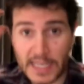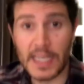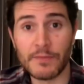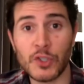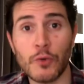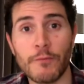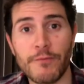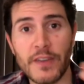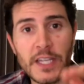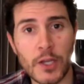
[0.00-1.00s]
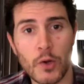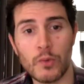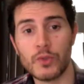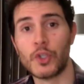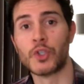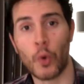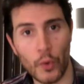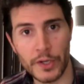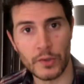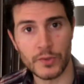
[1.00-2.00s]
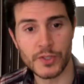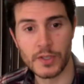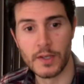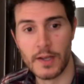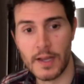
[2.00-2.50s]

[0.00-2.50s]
he gives you video tutorials.